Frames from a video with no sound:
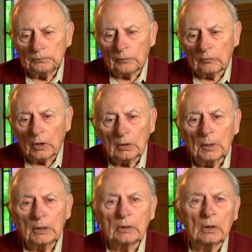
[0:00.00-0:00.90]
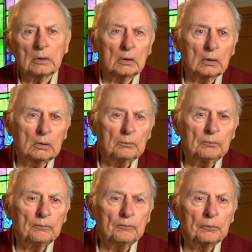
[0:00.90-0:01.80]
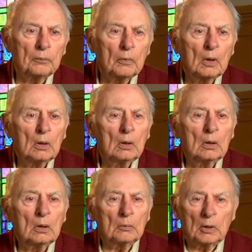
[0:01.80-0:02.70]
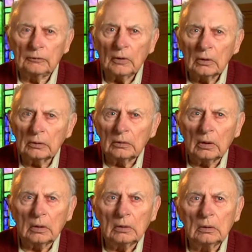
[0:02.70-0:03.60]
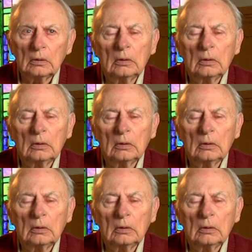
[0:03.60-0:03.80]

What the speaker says: right about that time, my father died.